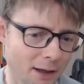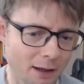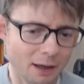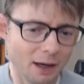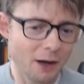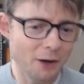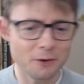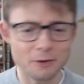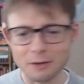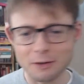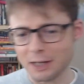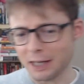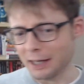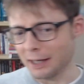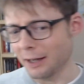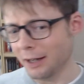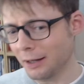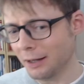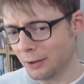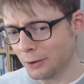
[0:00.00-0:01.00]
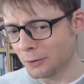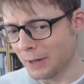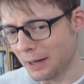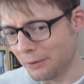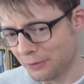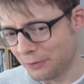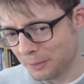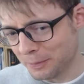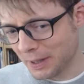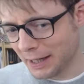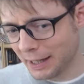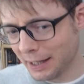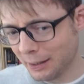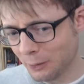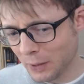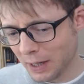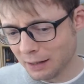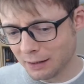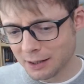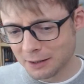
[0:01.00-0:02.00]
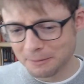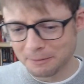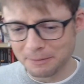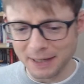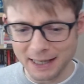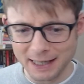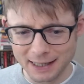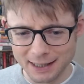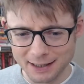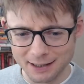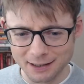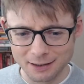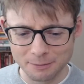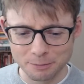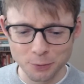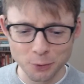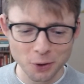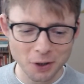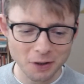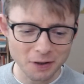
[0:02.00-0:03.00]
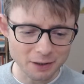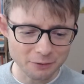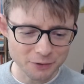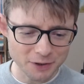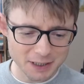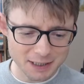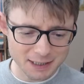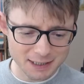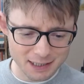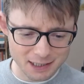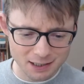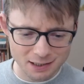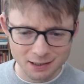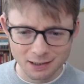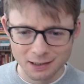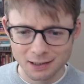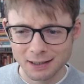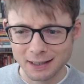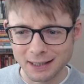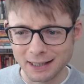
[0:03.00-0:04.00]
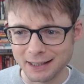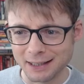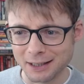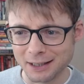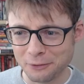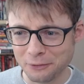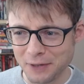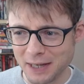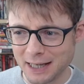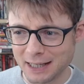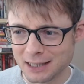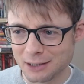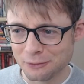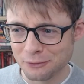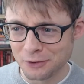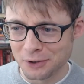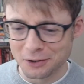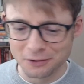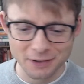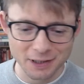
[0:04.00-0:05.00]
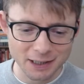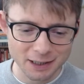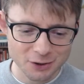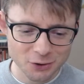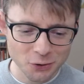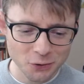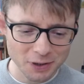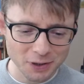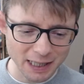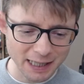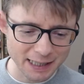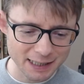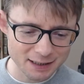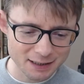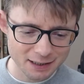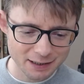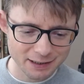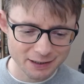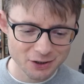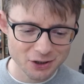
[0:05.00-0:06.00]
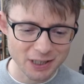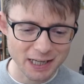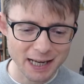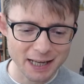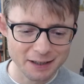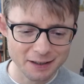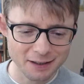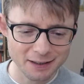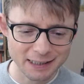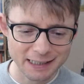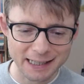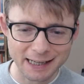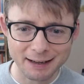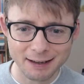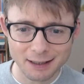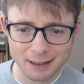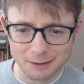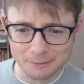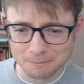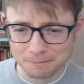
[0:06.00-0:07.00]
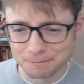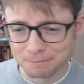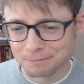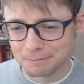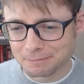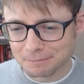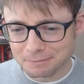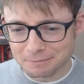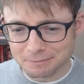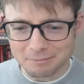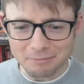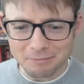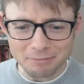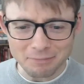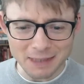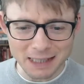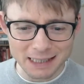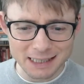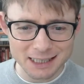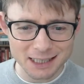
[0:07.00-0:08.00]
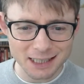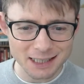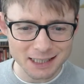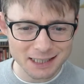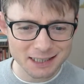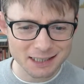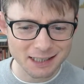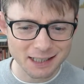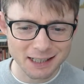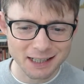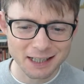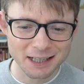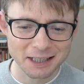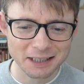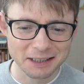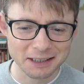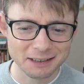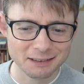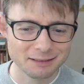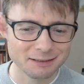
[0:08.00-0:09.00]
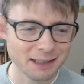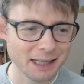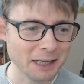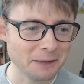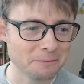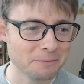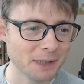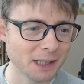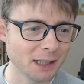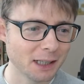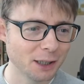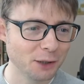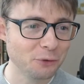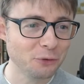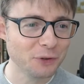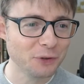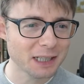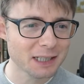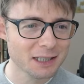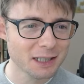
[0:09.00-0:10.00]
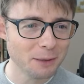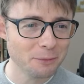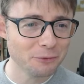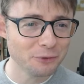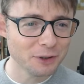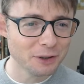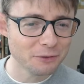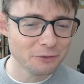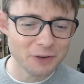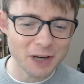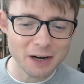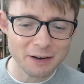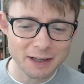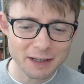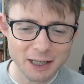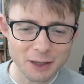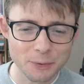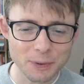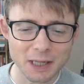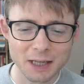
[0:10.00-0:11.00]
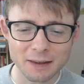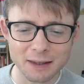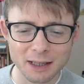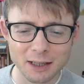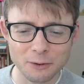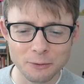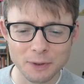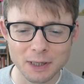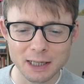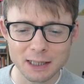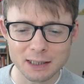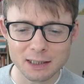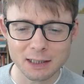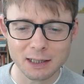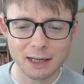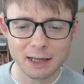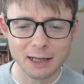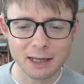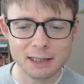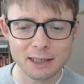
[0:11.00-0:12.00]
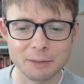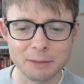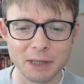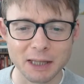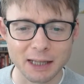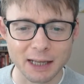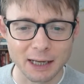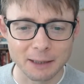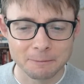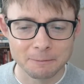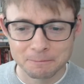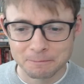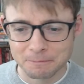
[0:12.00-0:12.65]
Okay, hello everybody. Welcome back, book lovers. Thanks for tuning into the channel again. Just let me fix something very quickly. Why is it asking me that?